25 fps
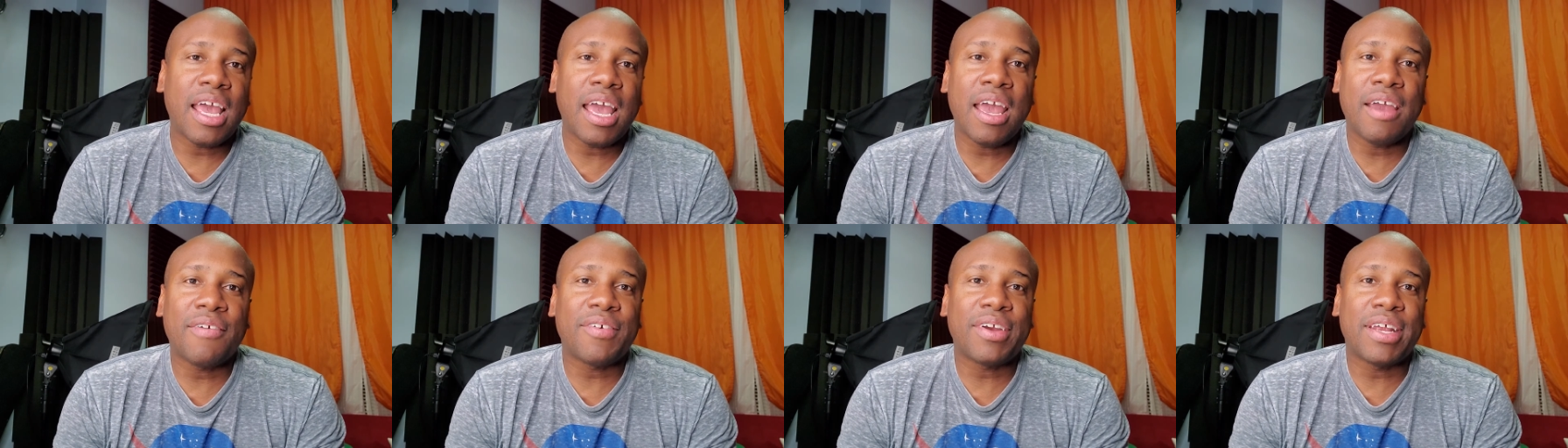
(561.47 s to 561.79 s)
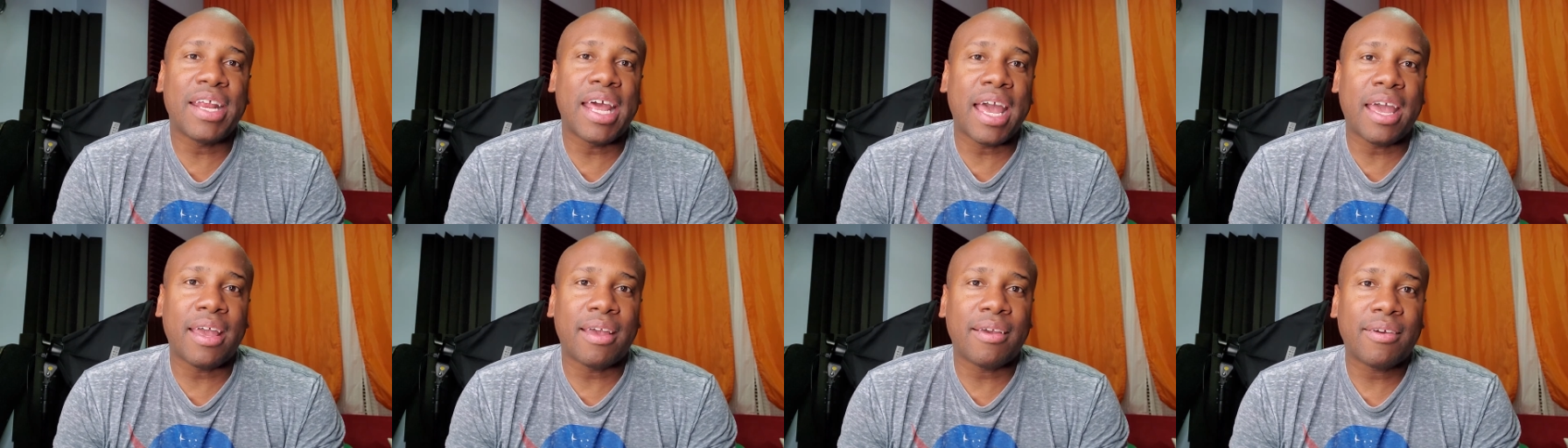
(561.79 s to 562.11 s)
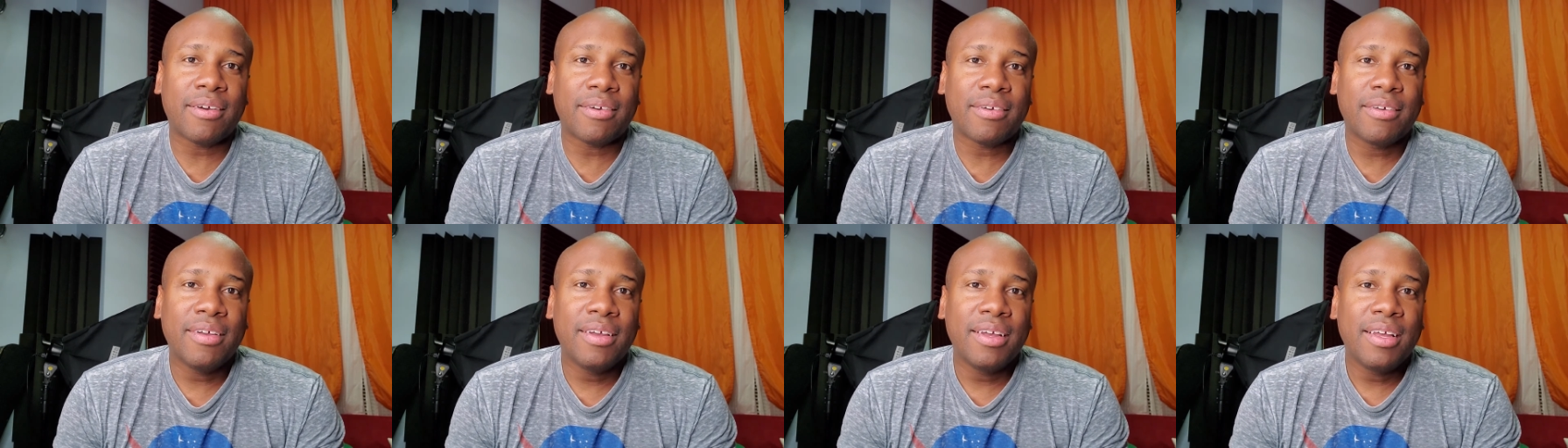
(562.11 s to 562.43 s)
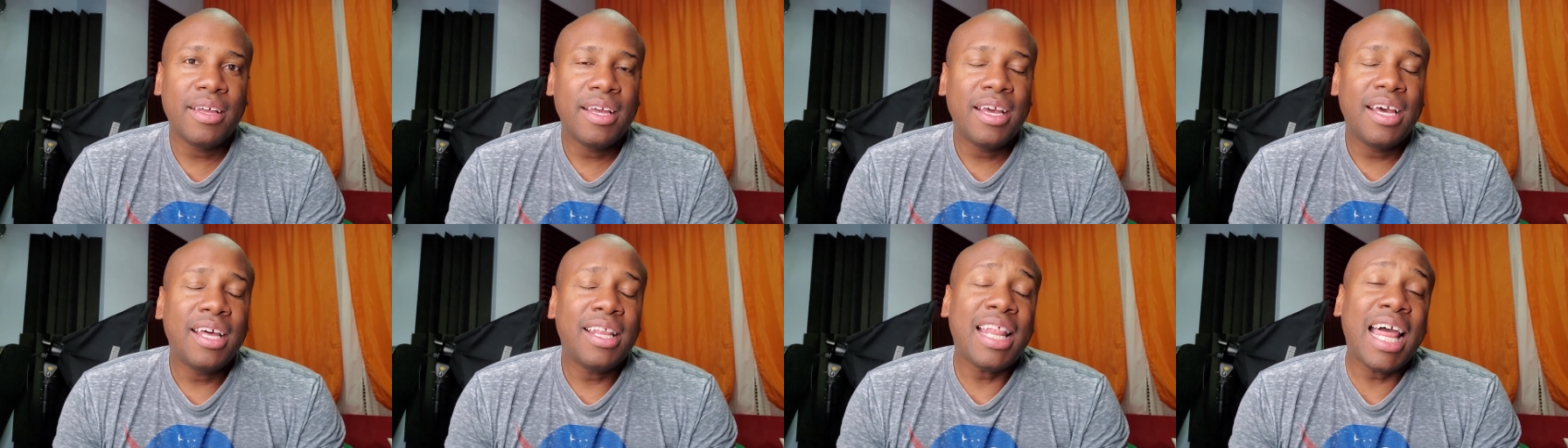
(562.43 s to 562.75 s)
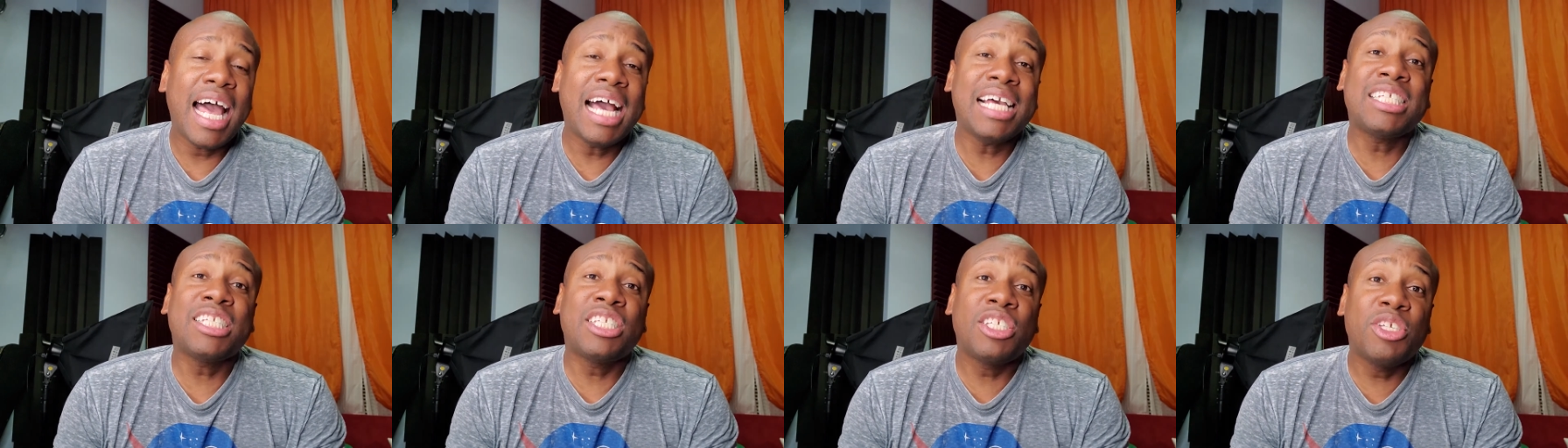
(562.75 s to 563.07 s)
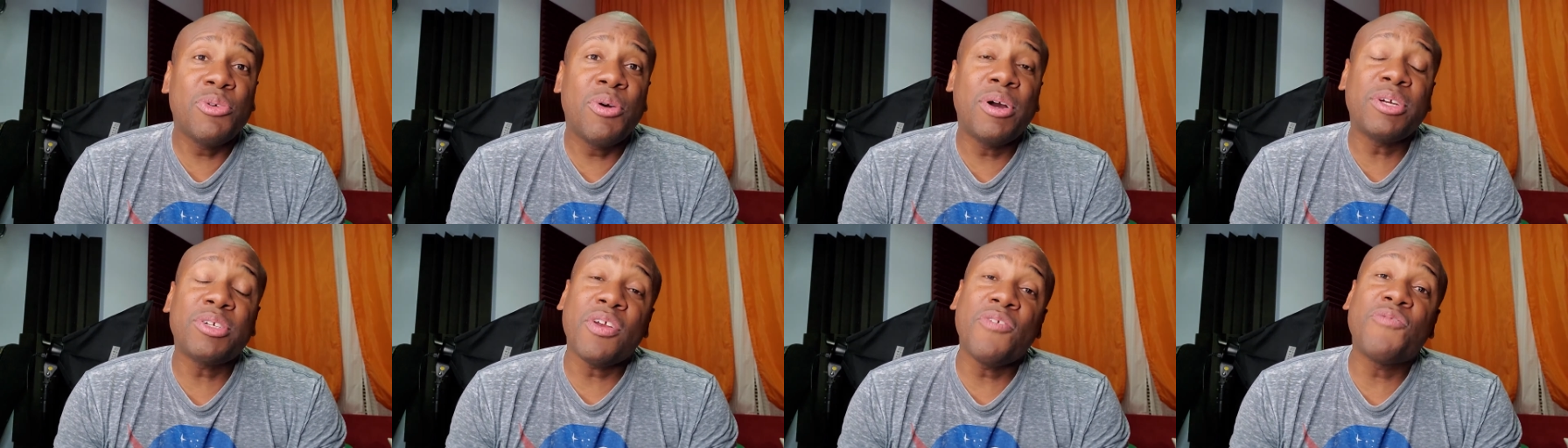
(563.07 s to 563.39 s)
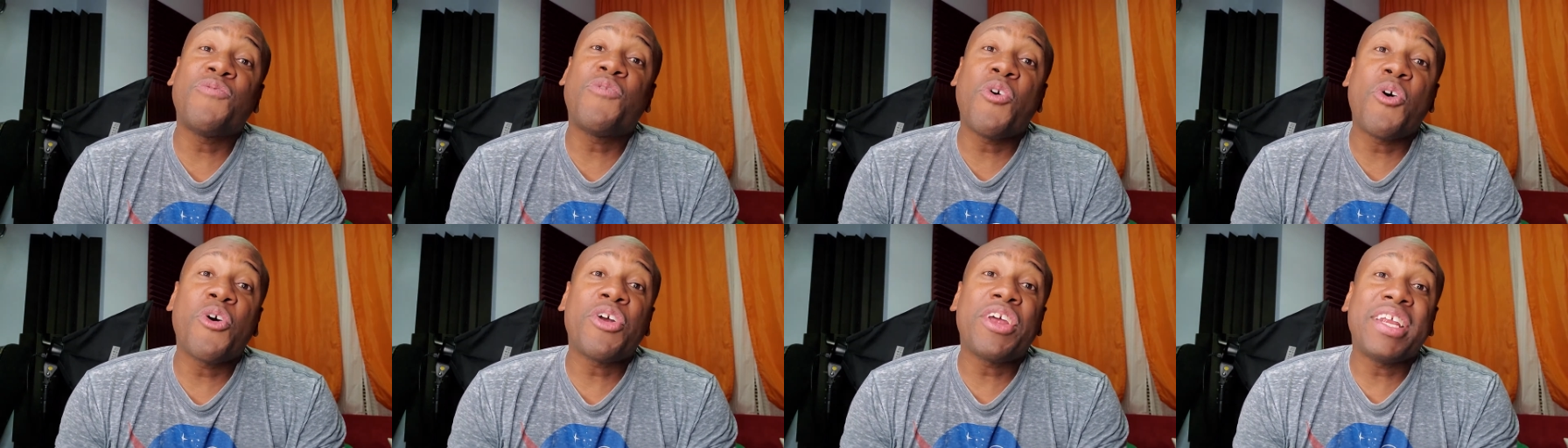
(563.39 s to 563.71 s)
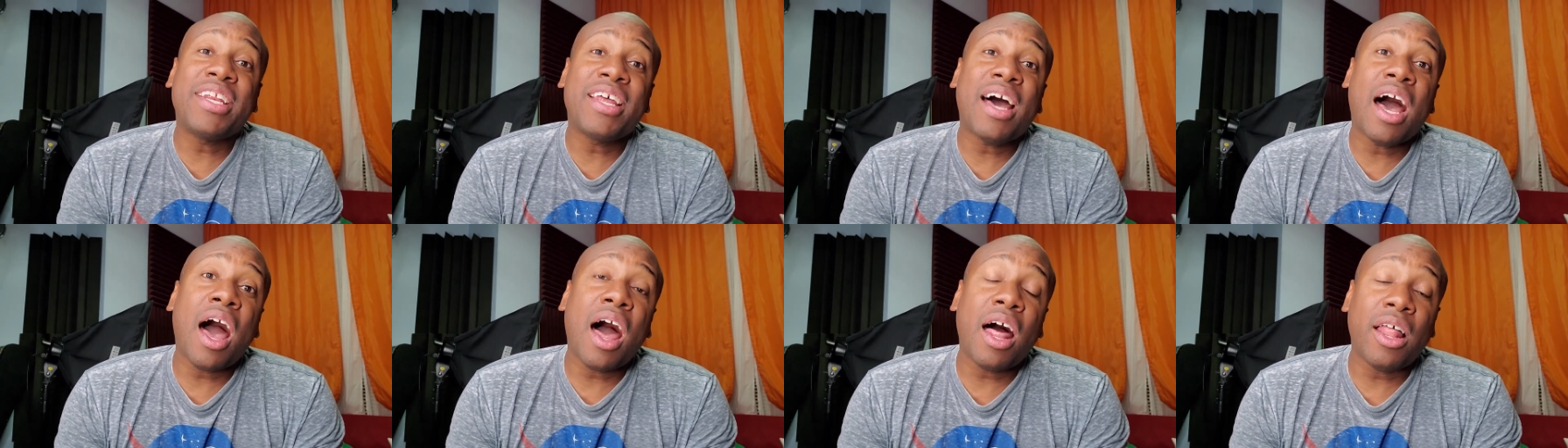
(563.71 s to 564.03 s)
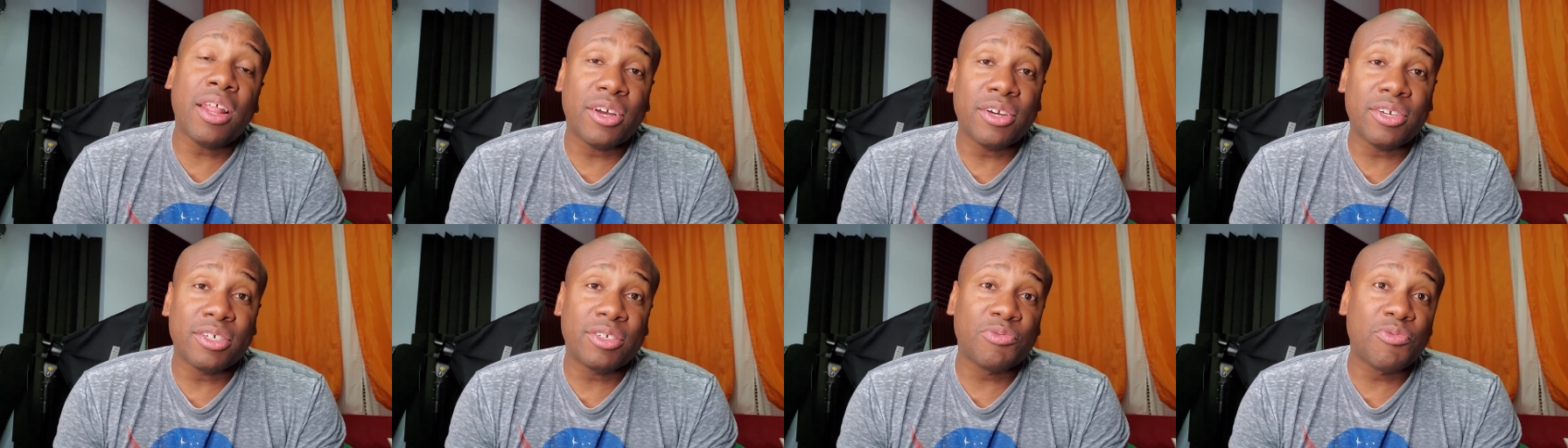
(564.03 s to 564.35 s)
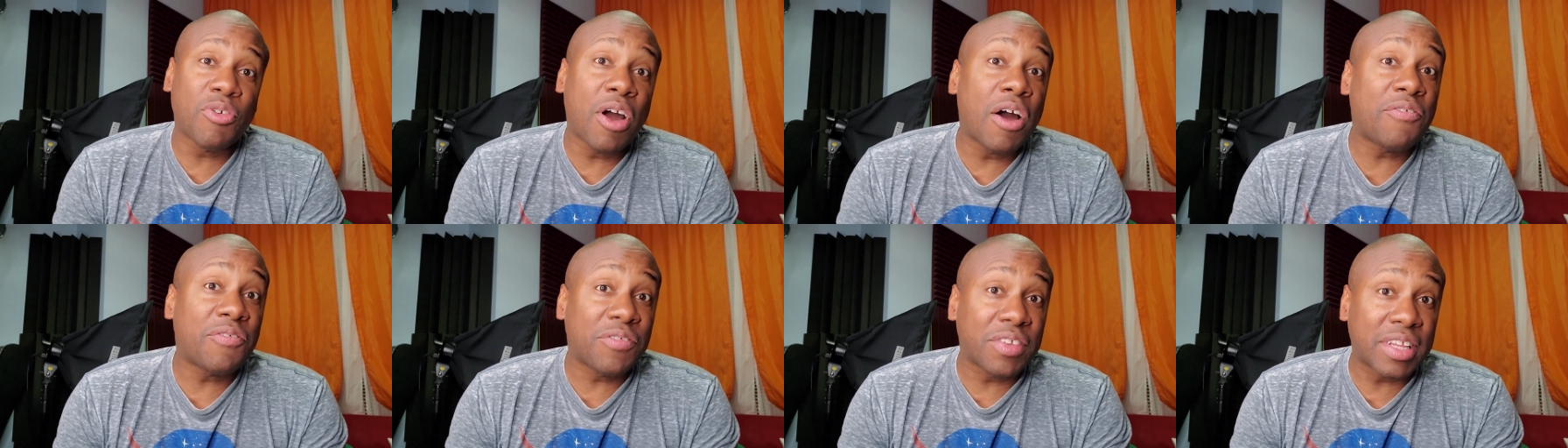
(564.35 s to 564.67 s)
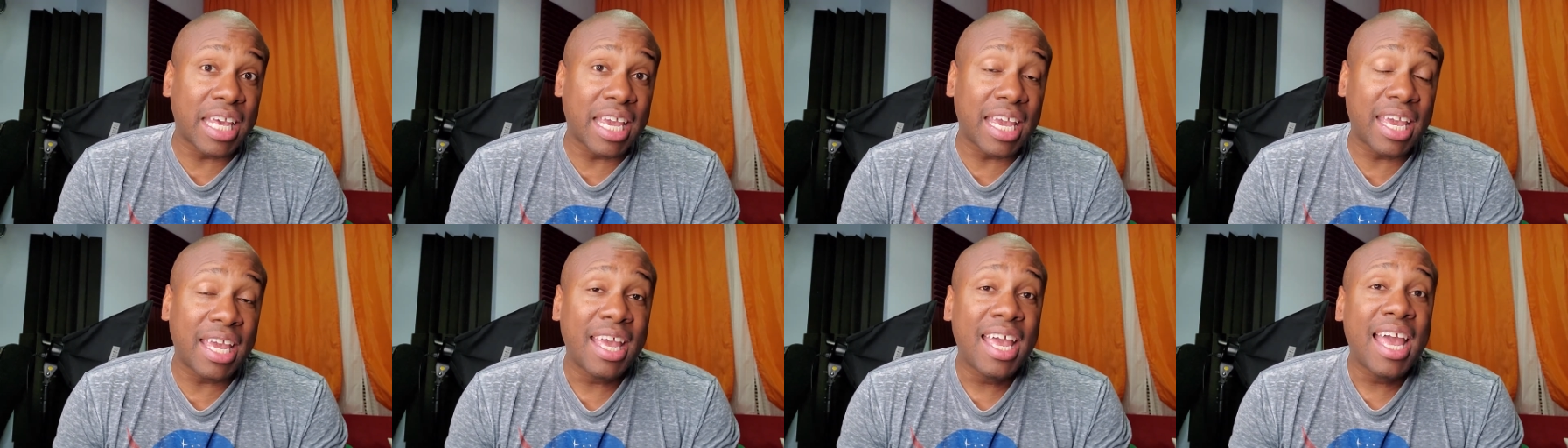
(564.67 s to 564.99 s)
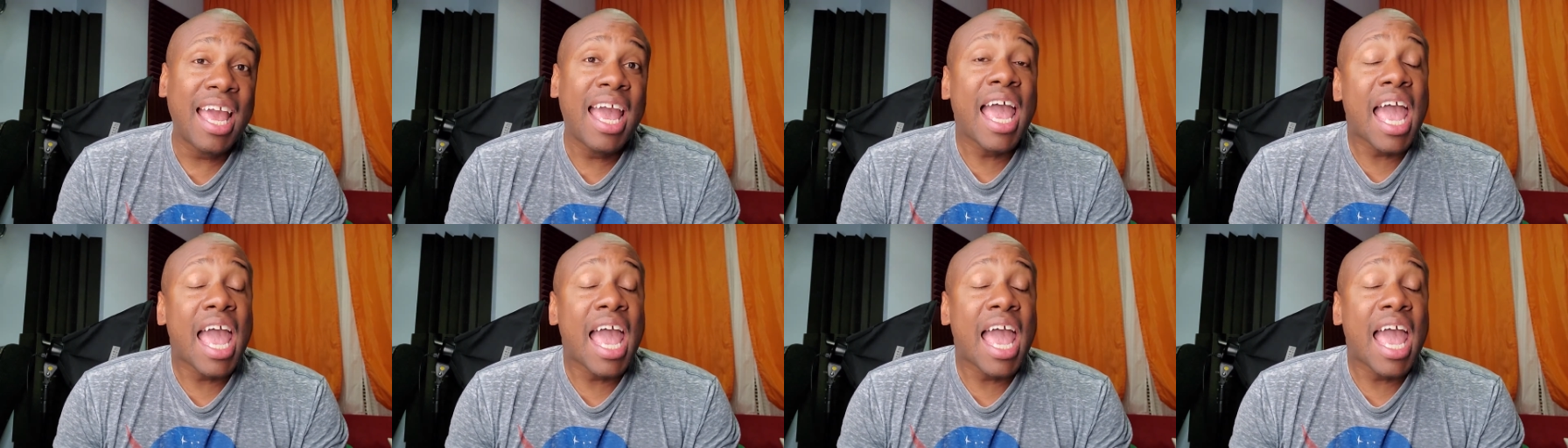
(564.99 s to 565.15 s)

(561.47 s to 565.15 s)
every day. That's $240 roughly